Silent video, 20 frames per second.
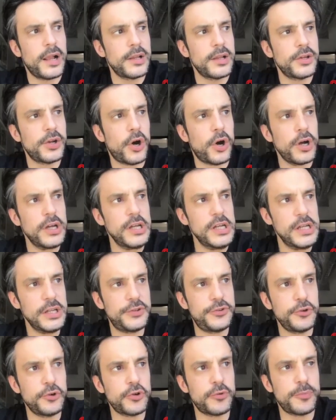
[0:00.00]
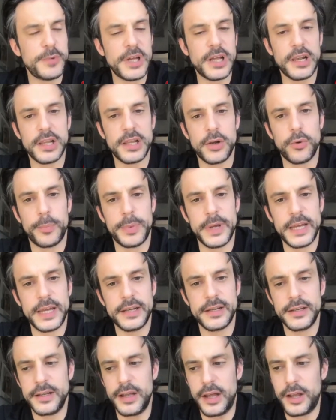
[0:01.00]
you know, it, it took me a little
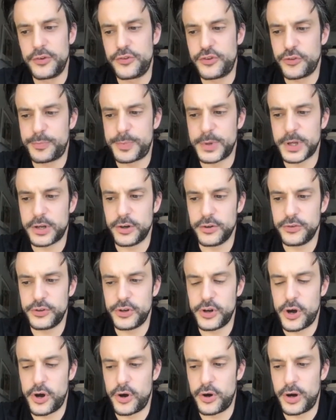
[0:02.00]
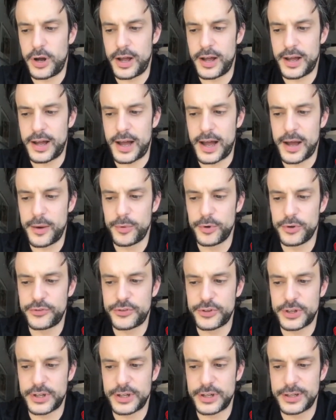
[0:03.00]
bit uh, just because you know I, I
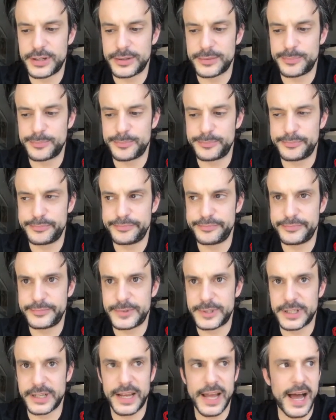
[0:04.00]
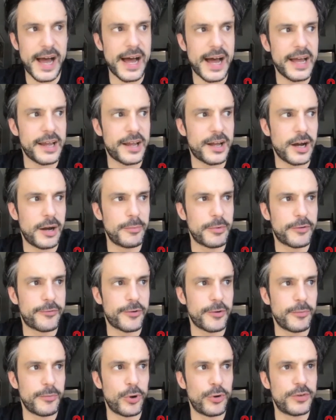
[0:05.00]
was uh, a guy coming
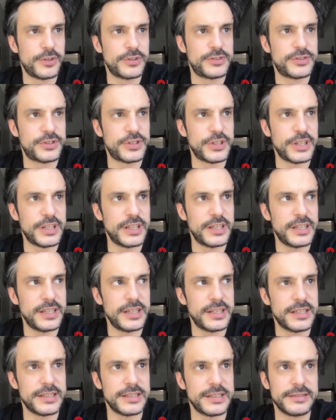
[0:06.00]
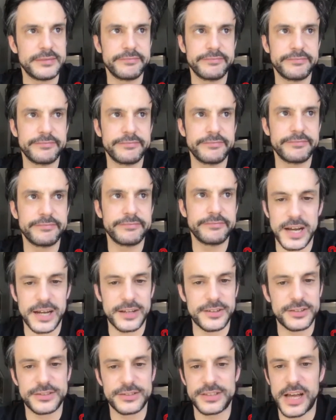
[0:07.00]
from overseas
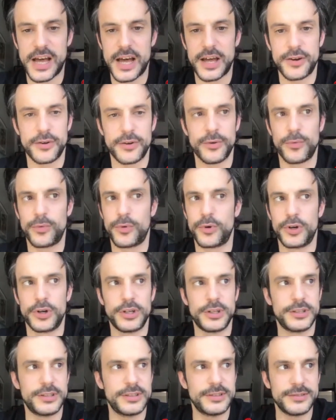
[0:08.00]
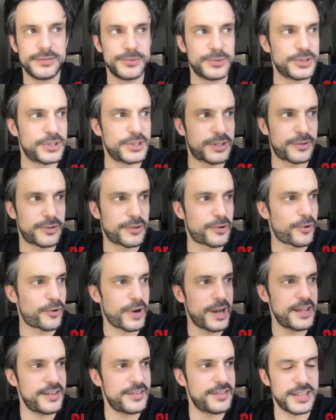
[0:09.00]
from the other side of the world with a
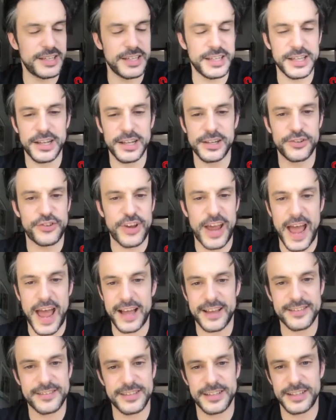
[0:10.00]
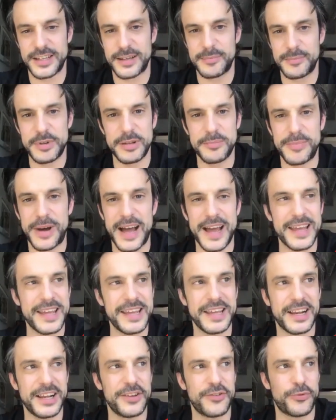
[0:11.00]
crazy English accent. I mean, my
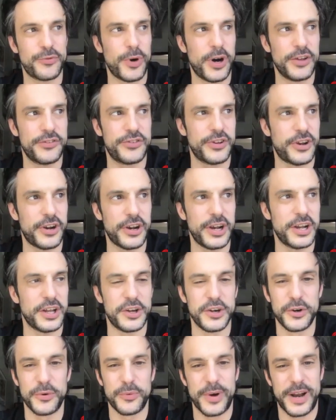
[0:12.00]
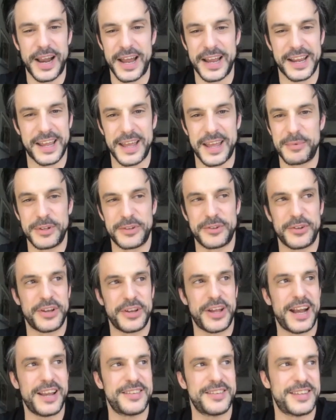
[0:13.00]
English wasn't really good when I came into the
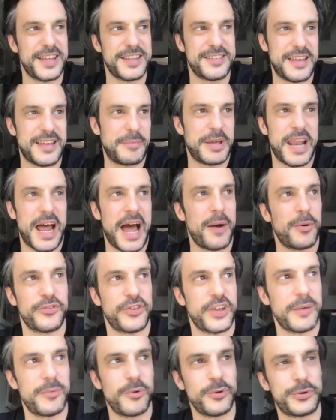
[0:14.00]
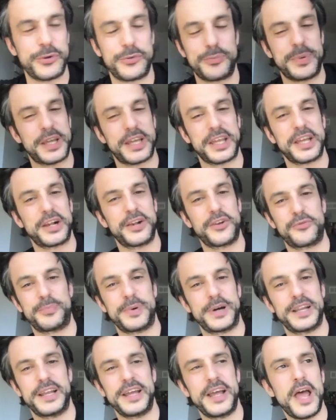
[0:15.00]
United States. I mean, I was able to speak English,
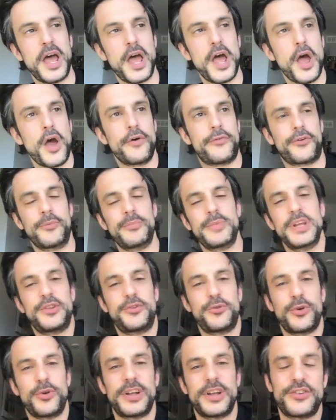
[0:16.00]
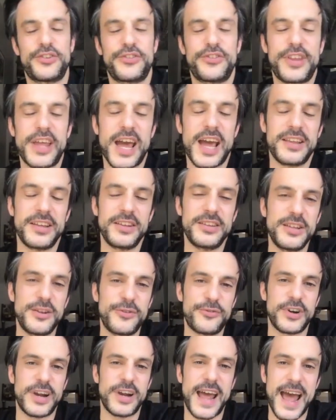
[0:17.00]
but for me to understand the
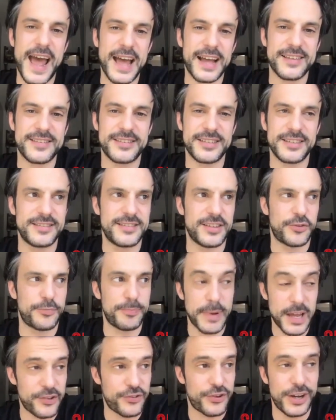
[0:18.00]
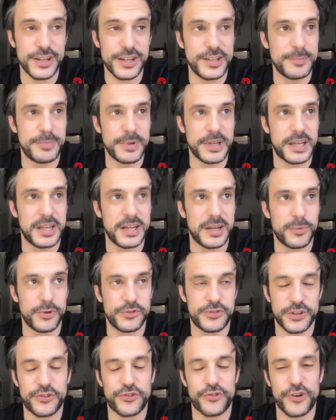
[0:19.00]
different accents, especially at the beginning,
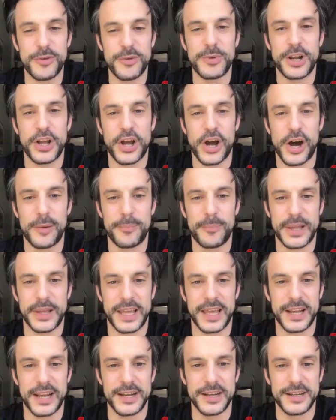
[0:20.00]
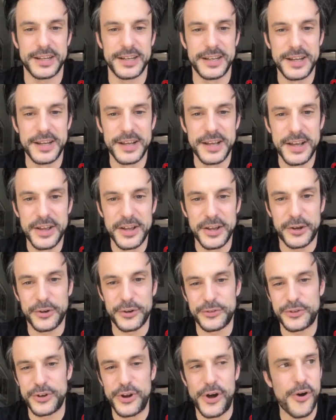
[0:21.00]
was extremely complicated
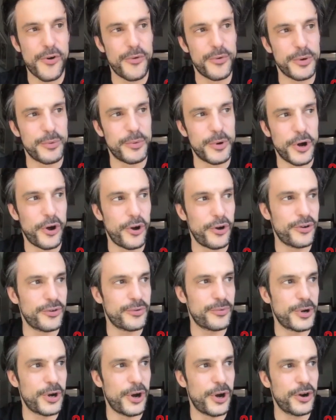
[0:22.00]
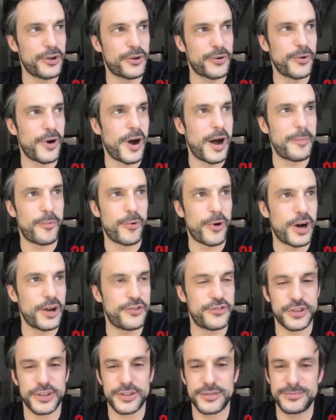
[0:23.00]
because you know we, we all we all grew up
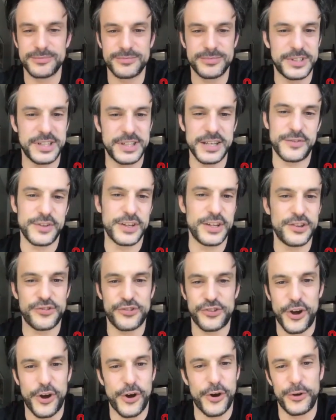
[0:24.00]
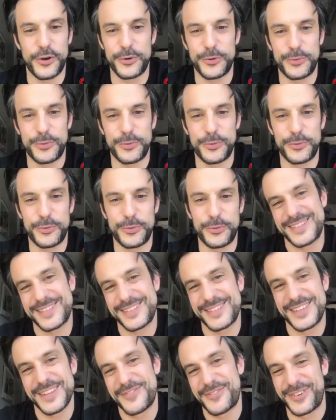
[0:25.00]
watching TV shows, but that,
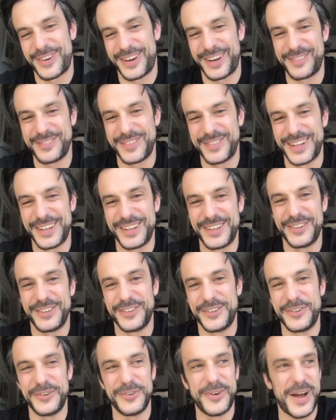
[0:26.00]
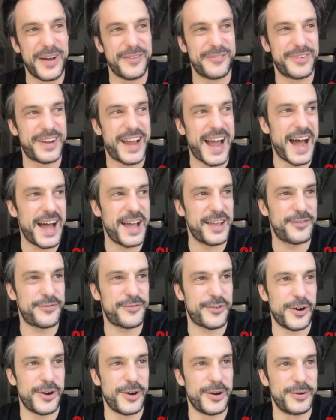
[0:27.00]
that's different. I mean, you have guys
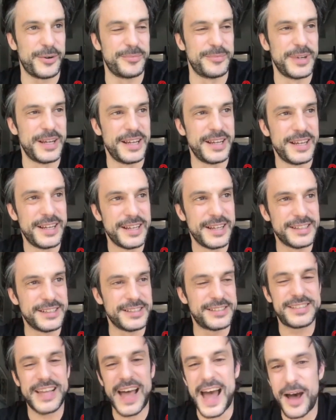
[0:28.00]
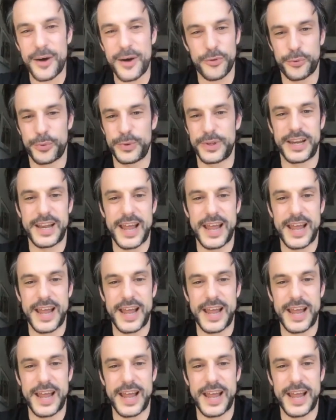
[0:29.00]
from the South with an